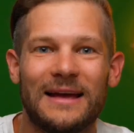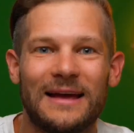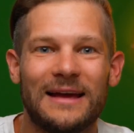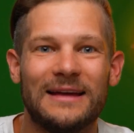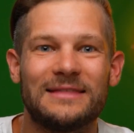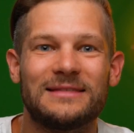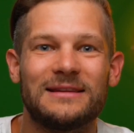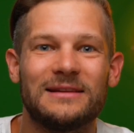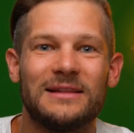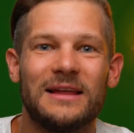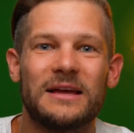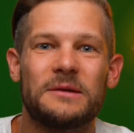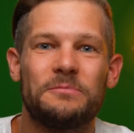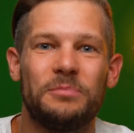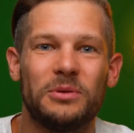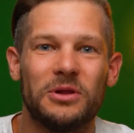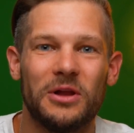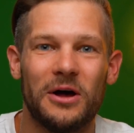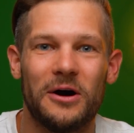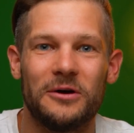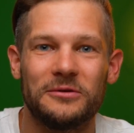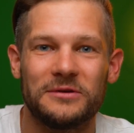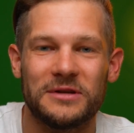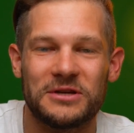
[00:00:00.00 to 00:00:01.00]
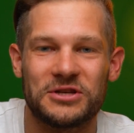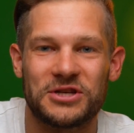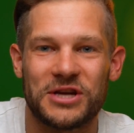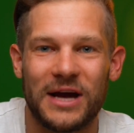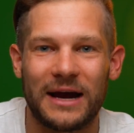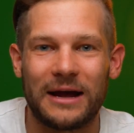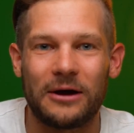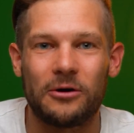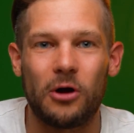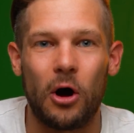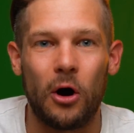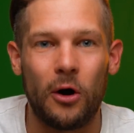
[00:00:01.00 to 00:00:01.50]
Hit the link below to
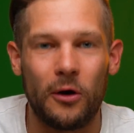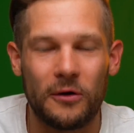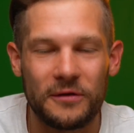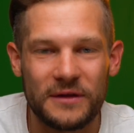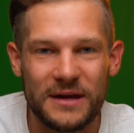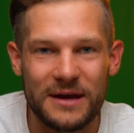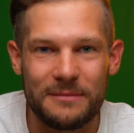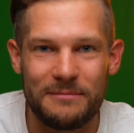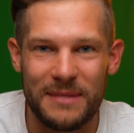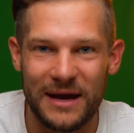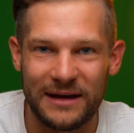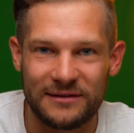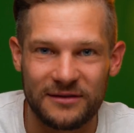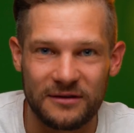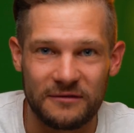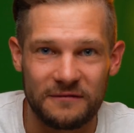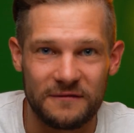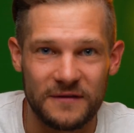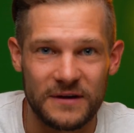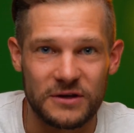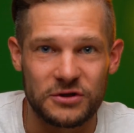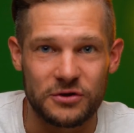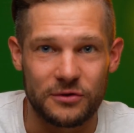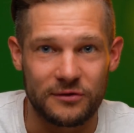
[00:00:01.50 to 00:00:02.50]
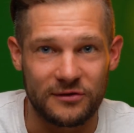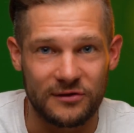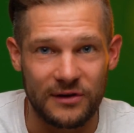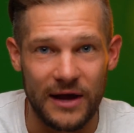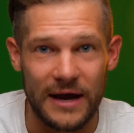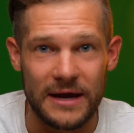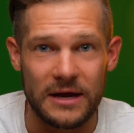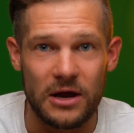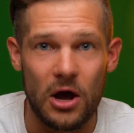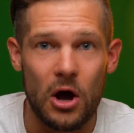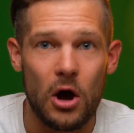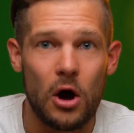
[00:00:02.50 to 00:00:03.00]
check out all the amazing features
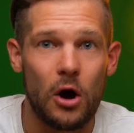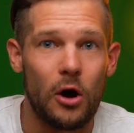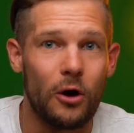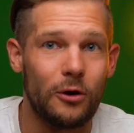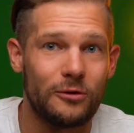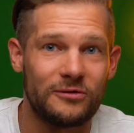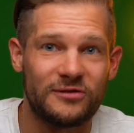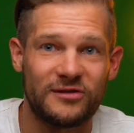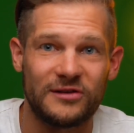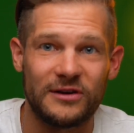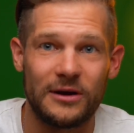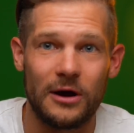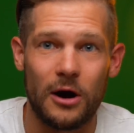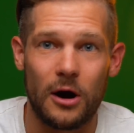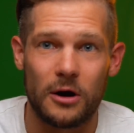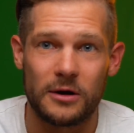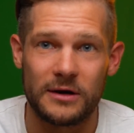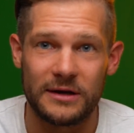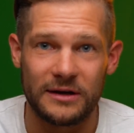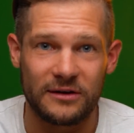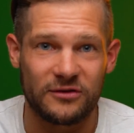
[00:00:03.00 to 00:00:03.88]
like O C R to